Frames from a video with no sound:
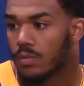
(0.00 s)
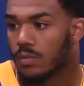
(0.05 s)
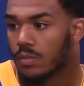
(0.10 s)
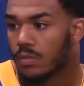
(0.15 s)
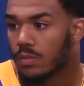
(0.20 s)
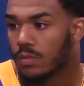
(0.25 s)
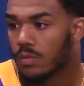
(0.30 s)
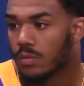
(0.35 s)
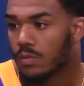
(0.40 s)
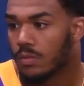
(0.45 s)

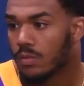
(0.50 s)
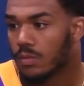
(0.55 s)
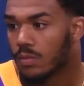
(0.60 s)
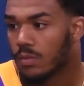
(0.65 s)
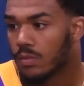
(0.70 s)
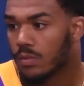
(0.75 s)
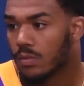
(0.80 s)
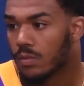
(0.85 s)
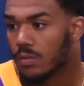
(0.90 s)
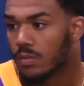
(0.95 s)

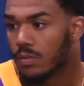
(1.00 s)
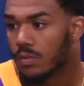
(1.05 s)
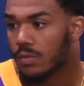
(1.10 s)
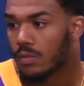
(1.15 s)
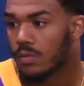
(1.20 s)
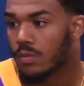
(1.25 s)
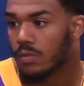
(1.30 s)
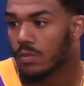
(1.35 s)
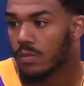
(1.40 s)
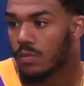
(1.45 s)

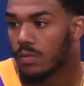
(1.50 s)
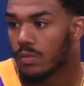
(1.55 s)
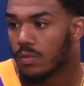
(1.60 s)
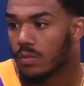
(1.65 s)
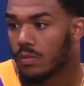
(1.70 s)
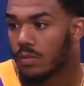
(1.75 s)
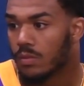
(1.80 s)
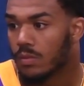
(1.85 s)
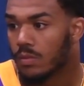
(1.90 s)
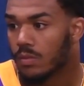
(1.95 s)

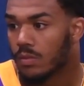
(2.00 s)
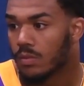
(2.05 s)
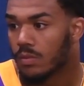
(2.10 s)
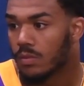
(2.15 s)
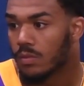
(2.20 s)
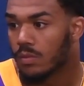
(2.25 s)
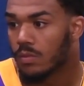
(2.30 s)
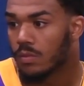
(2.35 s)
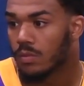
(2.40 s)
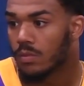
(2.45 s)

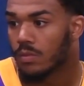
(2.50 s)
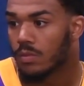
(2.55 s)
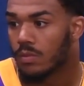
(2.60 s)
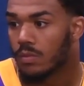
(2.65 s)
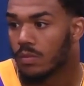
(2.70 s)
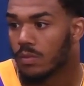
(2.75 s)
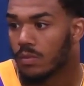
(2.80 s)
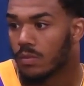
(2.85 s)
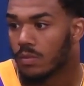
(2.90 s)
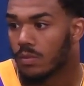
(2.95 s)

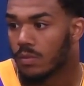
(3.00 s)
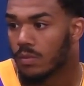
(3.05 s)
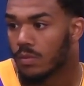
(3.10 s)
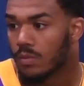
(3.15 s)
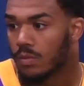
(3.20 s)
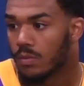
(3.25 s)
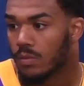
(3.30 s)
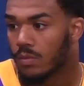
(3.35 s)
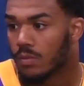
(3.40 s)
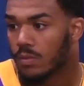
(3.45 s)

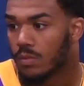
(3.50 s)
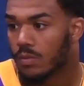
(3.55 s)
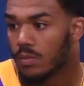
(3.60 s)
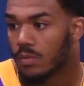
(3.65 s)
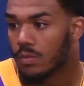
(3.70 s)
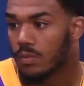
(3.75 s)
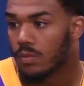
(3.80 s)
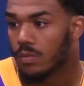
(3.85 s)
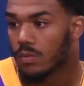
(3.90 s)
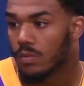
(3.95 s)

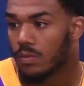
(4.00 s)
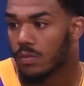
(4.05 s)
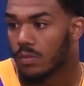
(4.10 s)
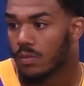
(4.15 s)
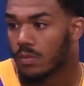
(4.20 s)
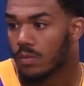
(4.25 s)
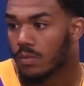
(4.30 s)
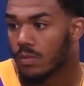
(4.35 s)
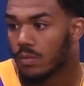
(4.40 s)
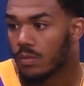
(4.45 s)

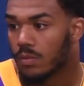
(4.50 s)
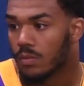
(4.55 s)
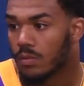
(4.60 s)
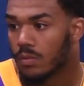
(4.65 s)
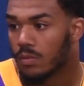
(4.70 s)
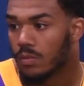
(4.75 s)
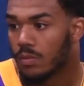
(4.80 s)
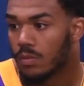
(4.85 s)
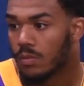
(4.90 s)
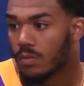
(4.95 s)

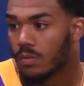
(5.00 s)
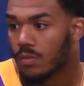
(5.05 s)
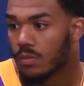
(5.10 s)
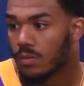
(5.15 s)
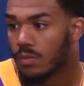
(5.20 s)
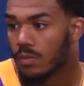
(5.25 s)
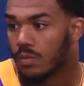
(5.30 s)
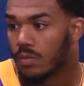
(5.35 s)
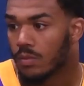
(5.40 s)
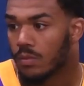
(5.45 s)

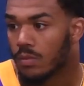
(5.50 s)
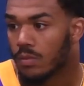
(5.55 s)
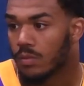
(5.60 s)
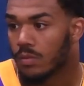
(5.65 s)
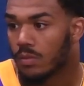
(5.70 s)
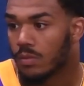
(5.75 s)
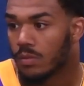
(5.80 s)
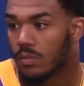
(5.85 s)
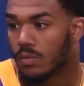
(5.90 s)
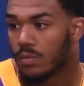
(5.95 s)

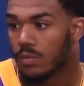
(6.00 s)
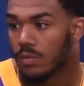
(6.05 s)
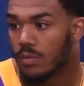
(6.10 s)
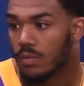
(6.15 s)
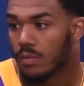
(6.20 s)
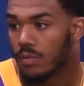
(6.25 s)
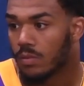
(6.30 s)
[no speech]